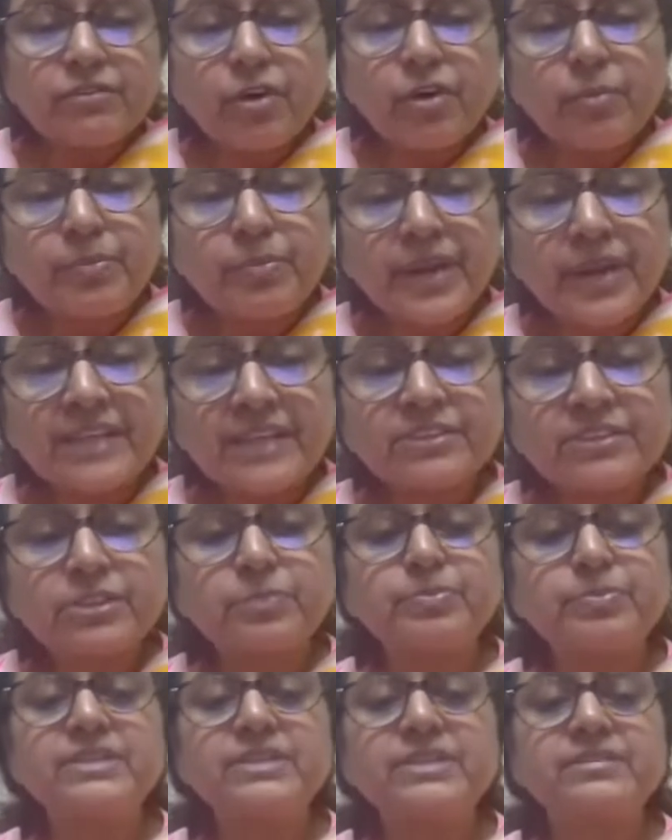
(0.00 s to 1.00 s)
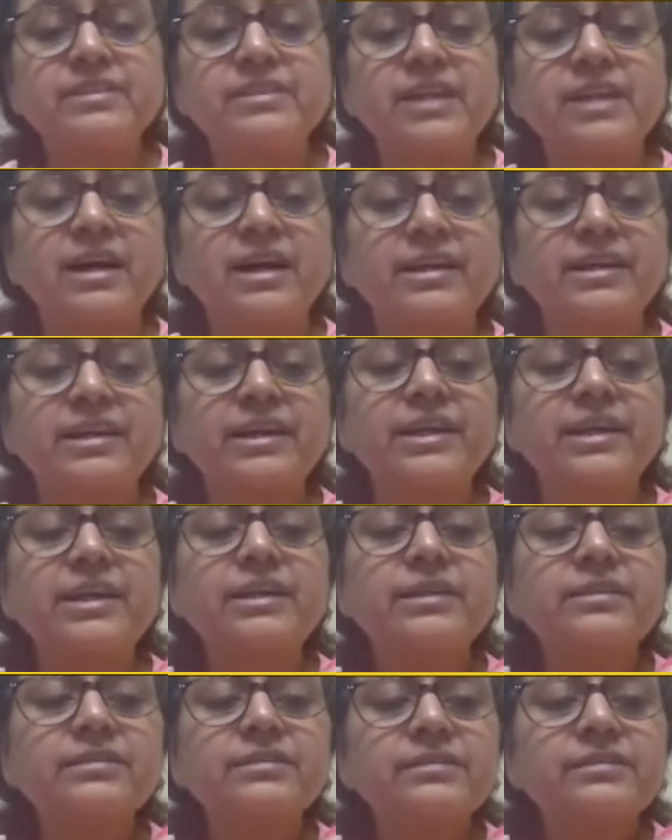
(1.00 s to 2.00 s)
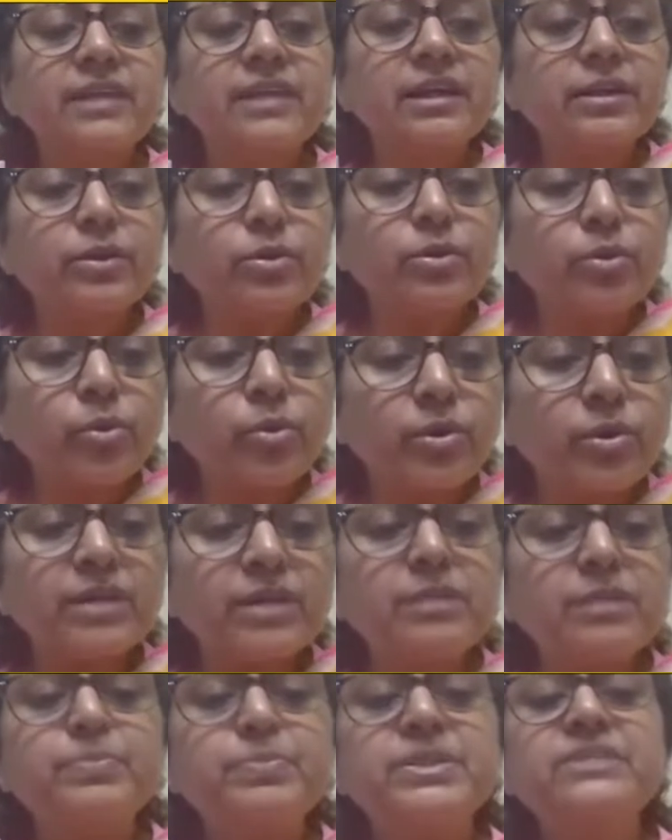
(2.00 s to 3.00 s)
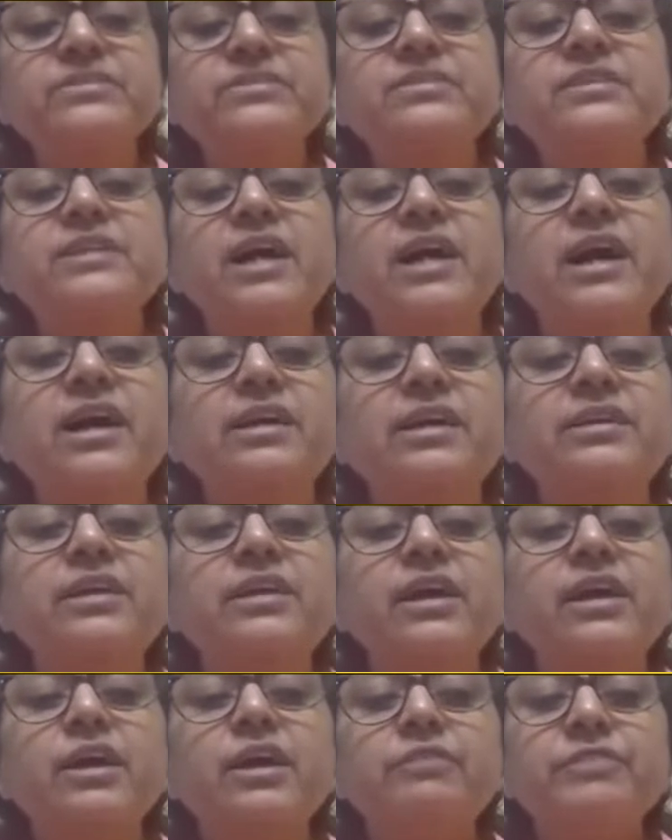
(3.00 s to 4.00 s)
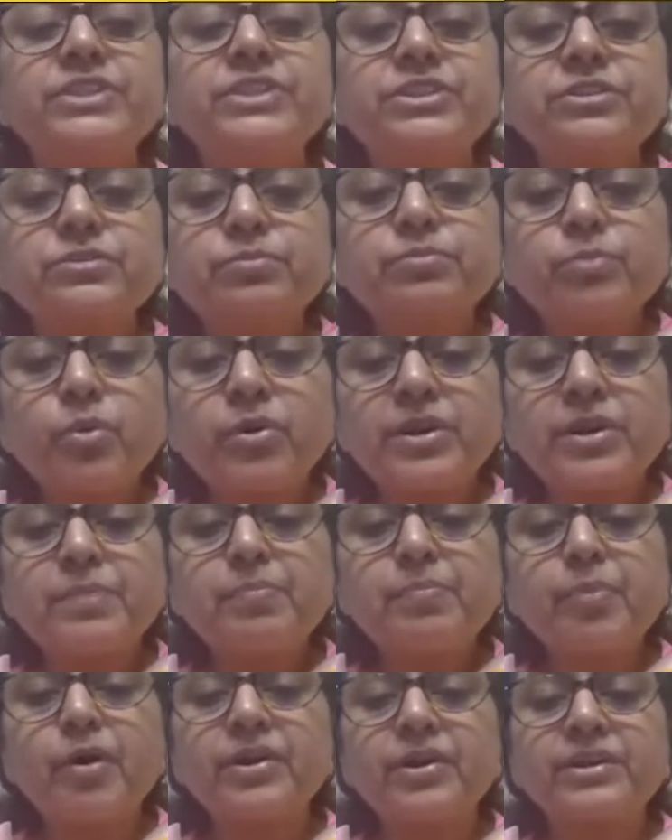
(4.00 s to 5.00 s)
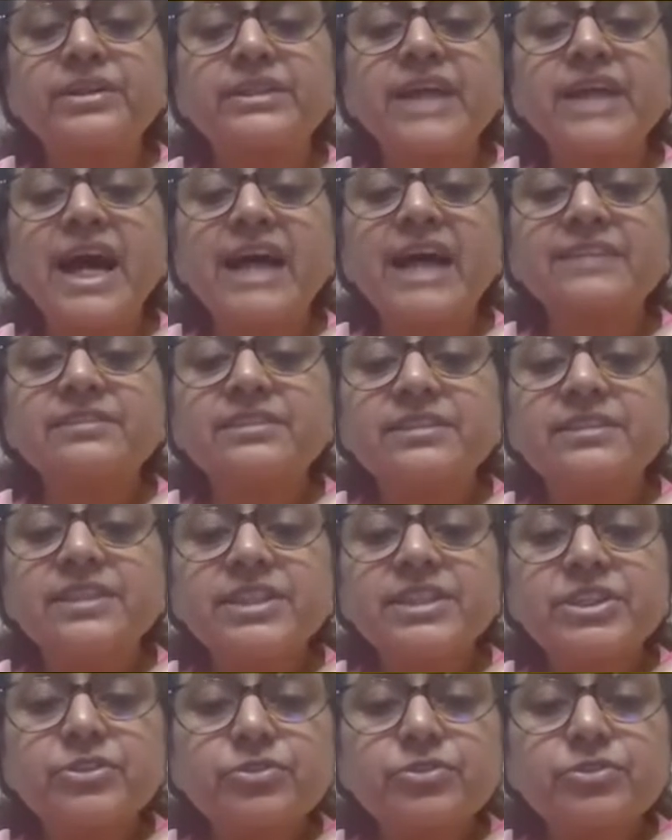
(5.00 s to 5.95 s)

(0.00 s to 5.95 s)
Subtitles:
of breast PCR, it is the nodal PCR which is more important. The hazard ratio